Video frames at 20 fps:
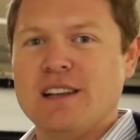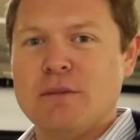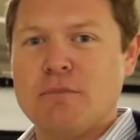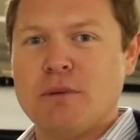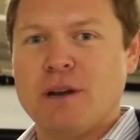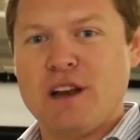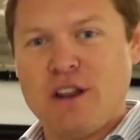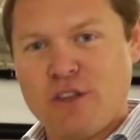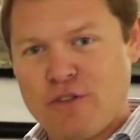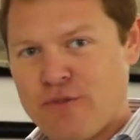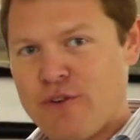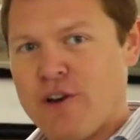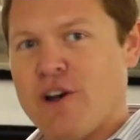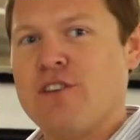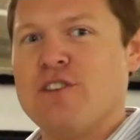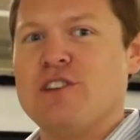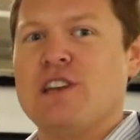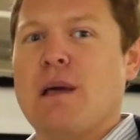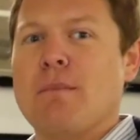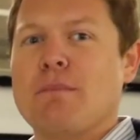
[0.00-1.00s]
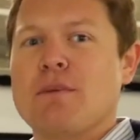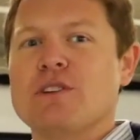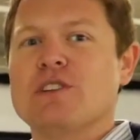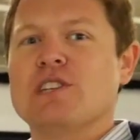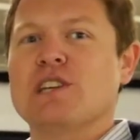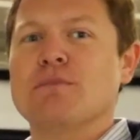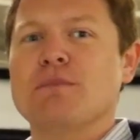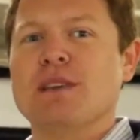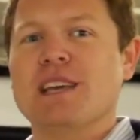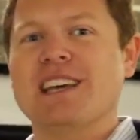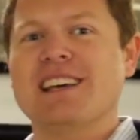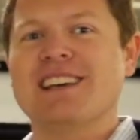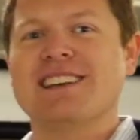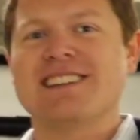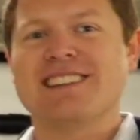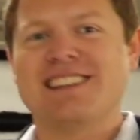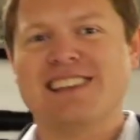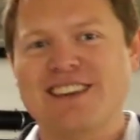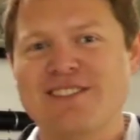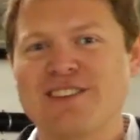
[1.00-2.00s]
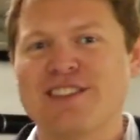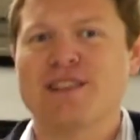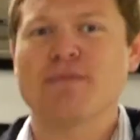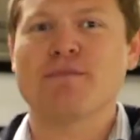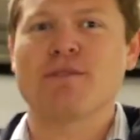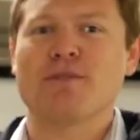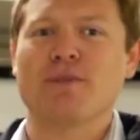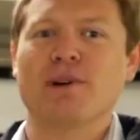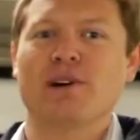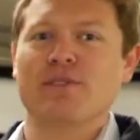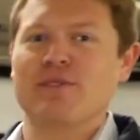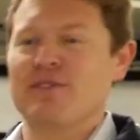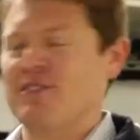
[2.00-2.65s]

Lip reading: but in his first championship year, he was number 12.